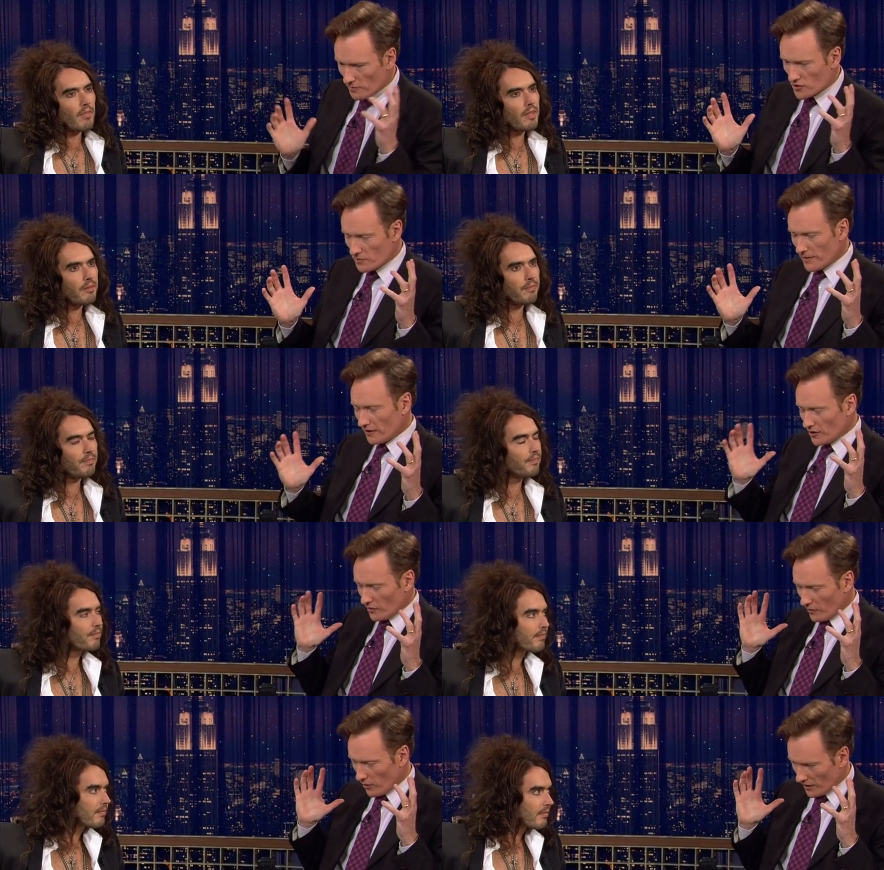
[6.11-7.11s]
Speaker 1: much about
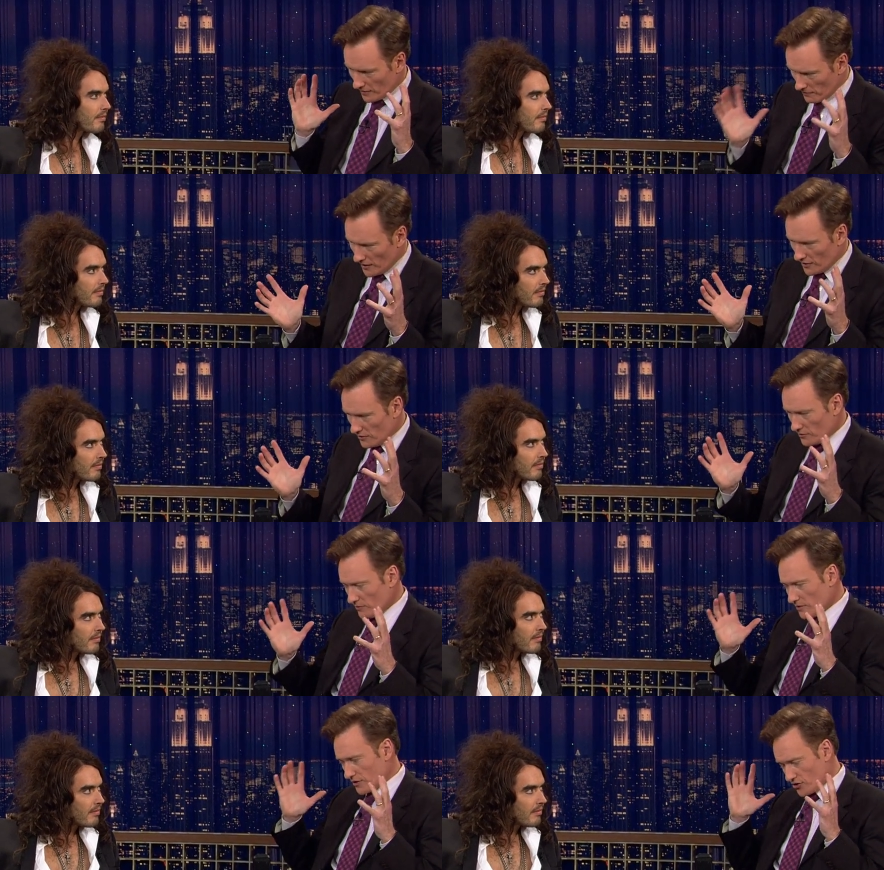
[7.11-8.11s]
you. I wanted to meet
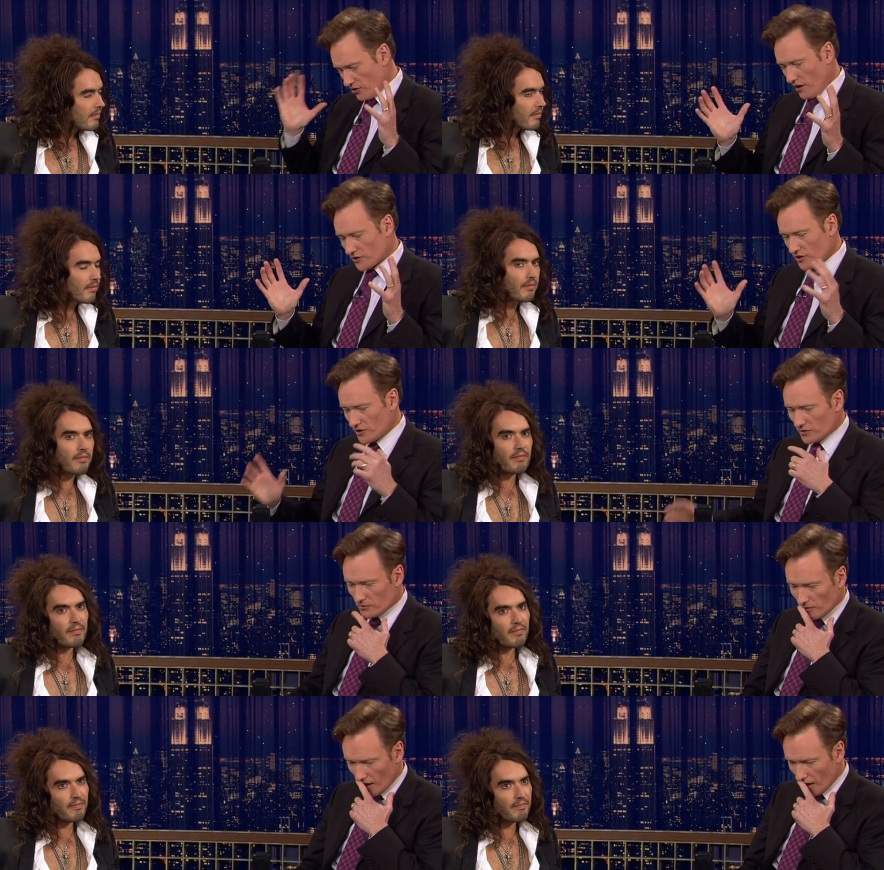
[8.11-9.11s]
you, uh, talk to
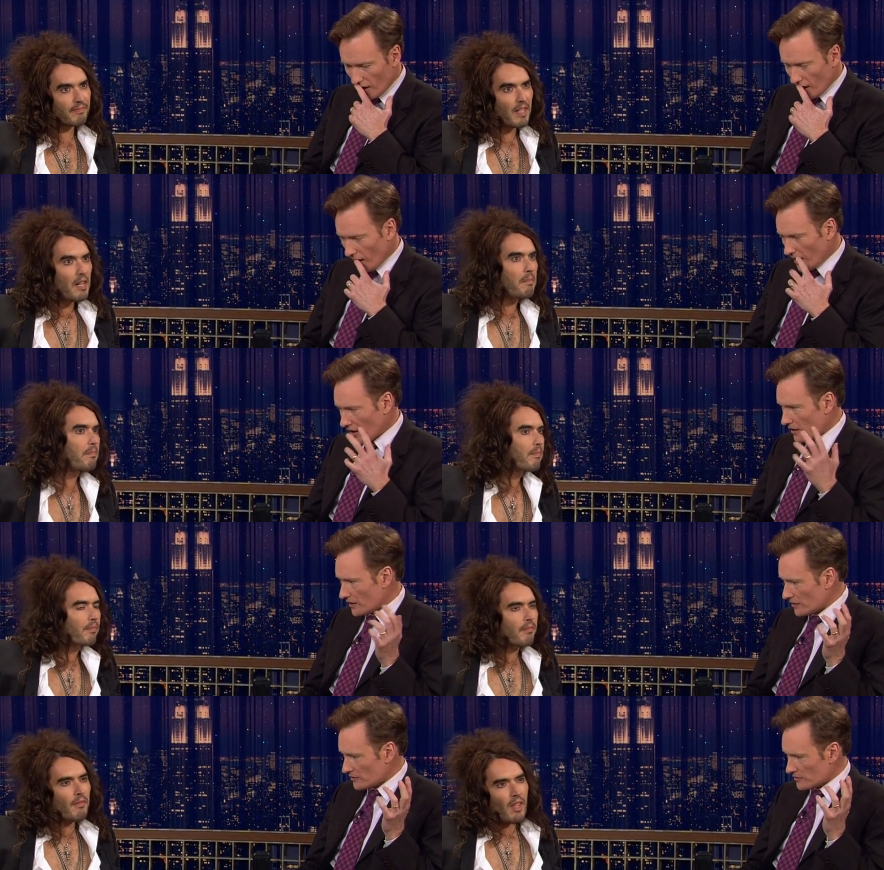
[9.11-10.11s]
you.
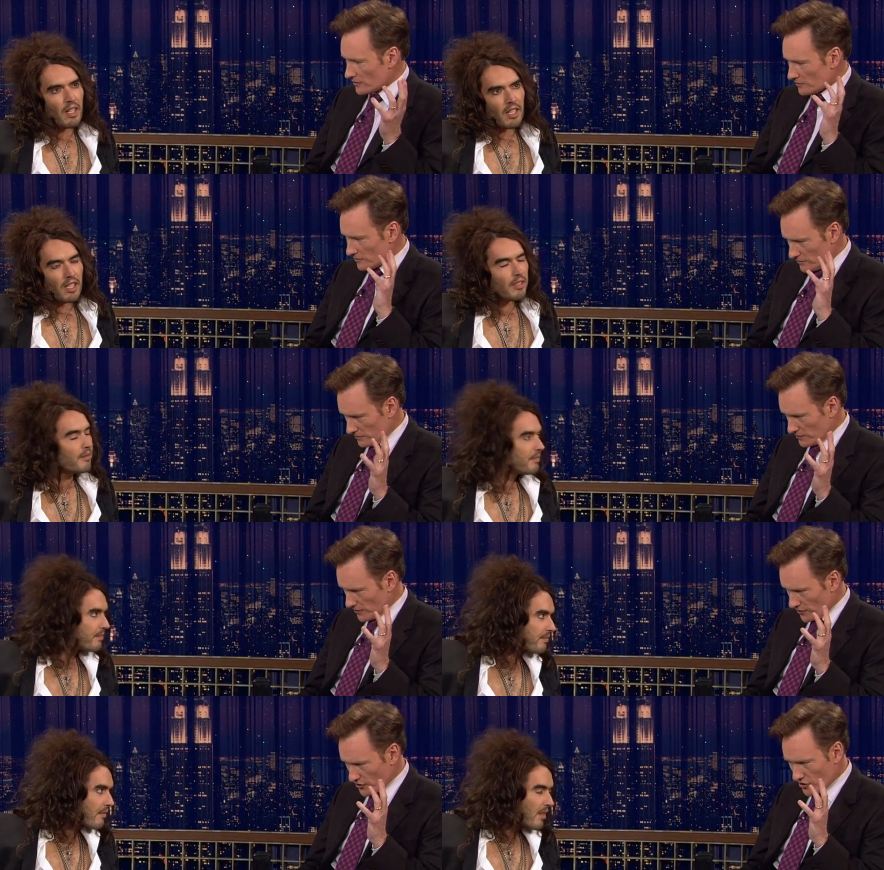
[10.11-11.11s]
Uh,
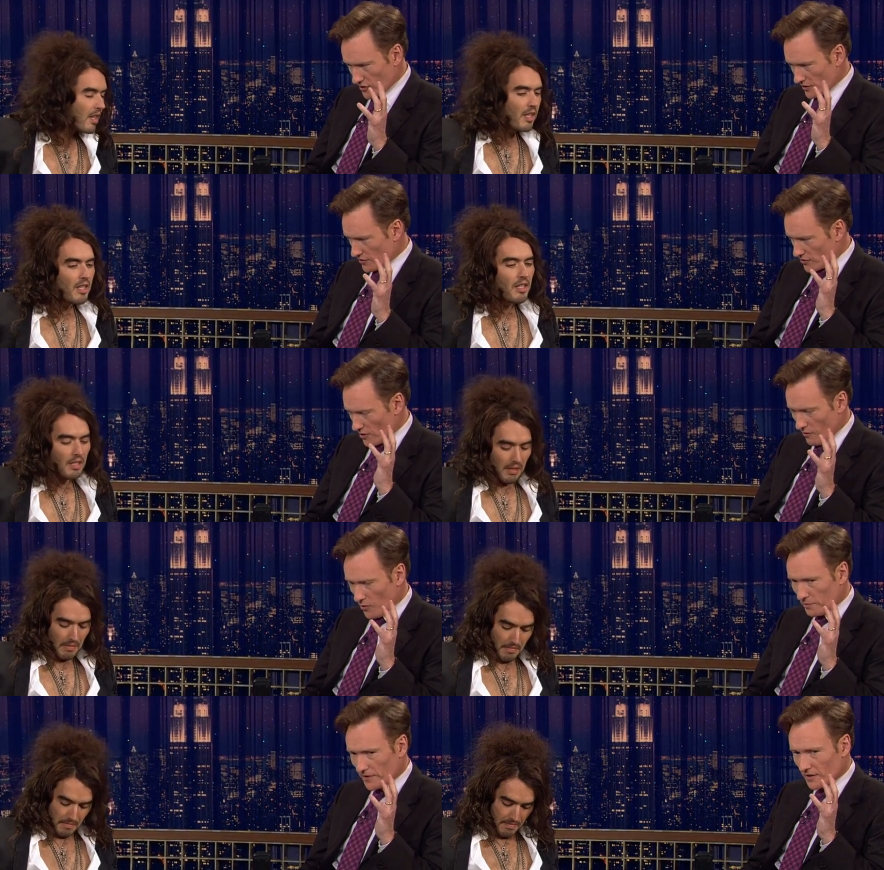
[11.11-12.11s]
your shirt is so
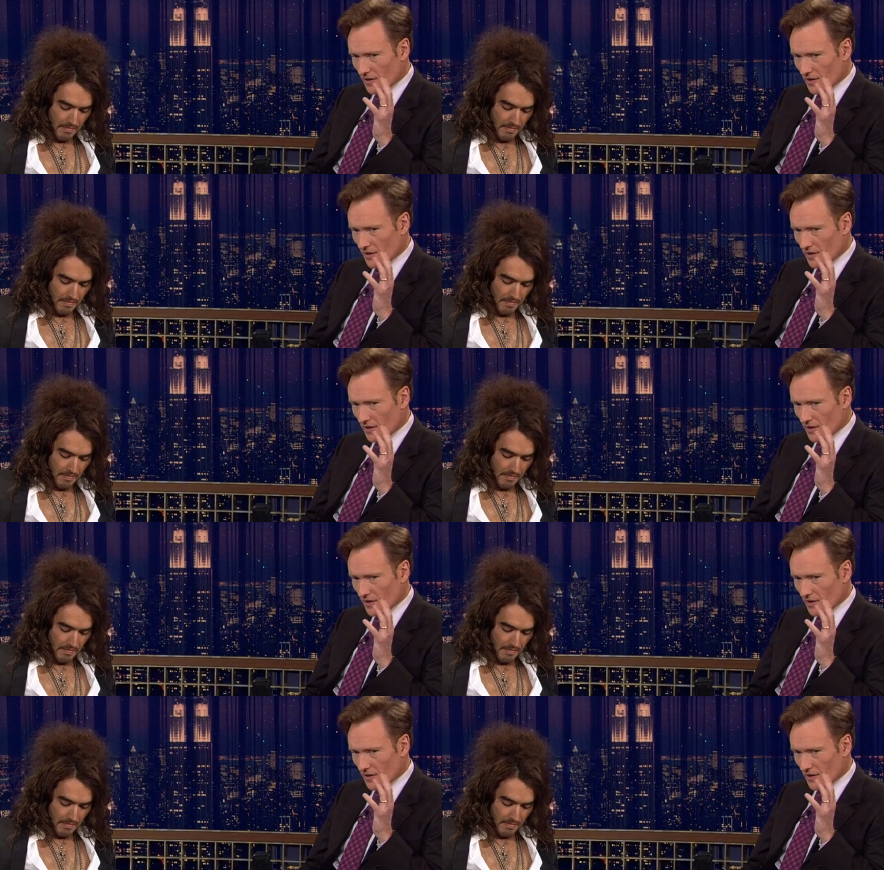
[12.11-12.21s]
open.